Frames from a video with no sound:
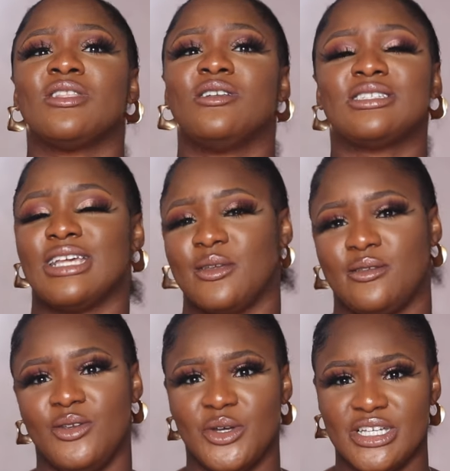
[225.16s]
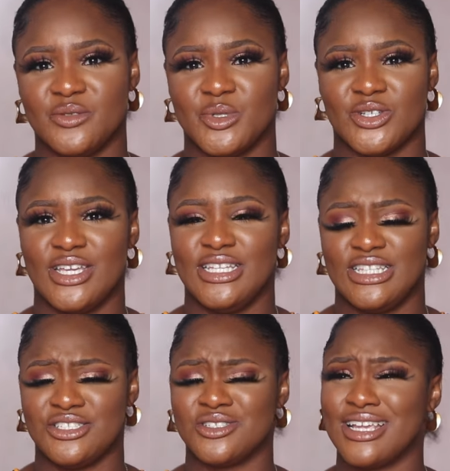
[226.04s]
not like your age mates or
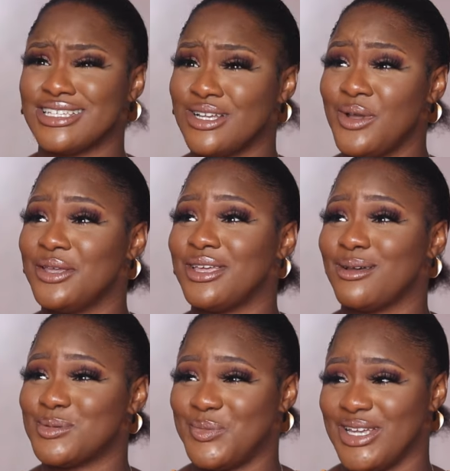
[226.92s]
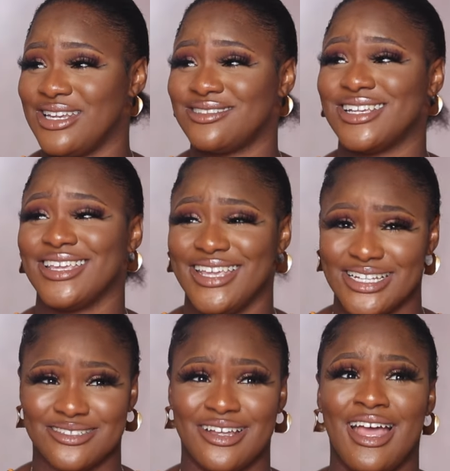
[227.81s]
anything. She was like, is that why you kept bending? I was like,
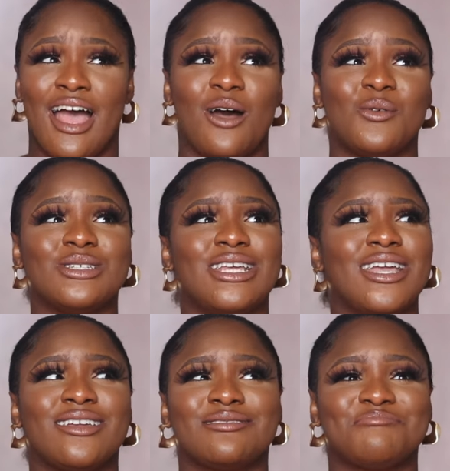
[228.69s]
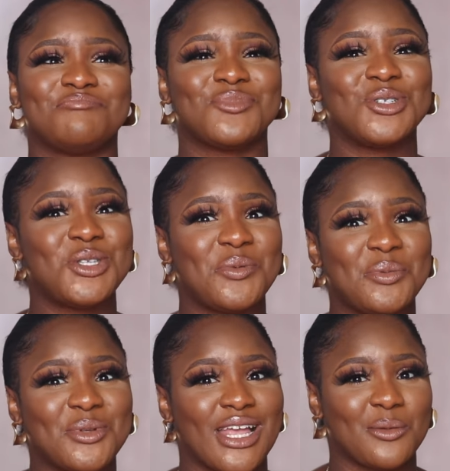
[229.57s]
yeah. I was like, don't you
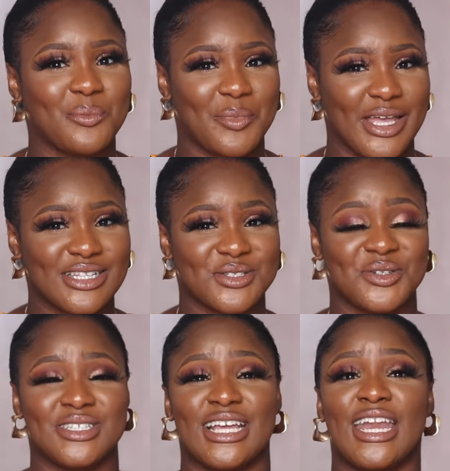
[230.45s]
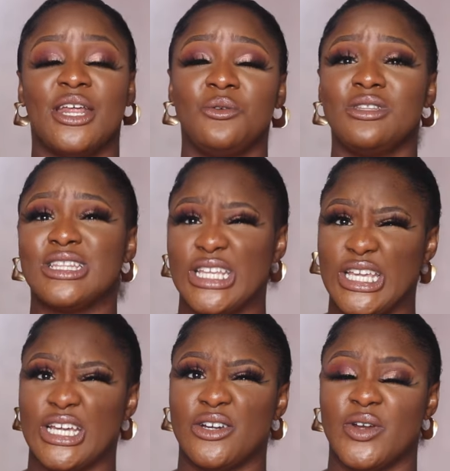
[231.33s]
people like bend to greet? And I don't
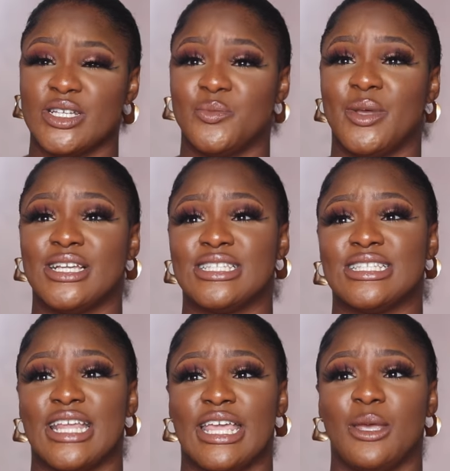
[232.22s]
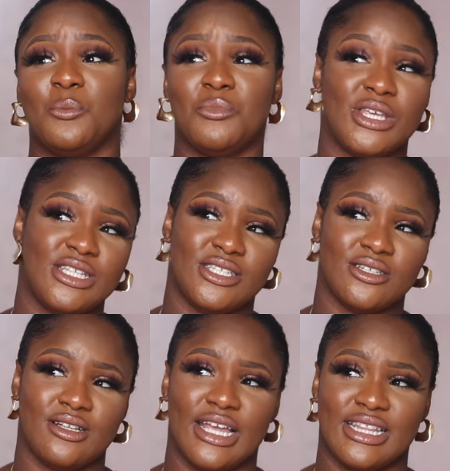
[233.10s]
think respect is like a big
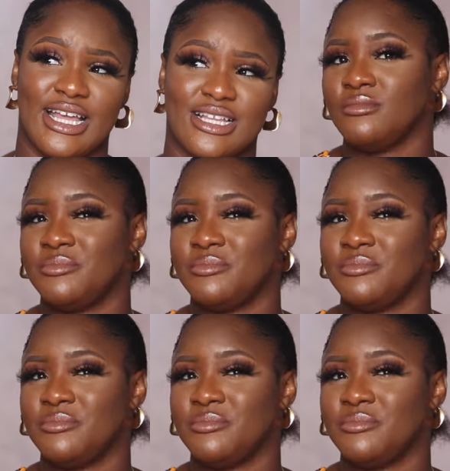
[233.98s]
deal like that.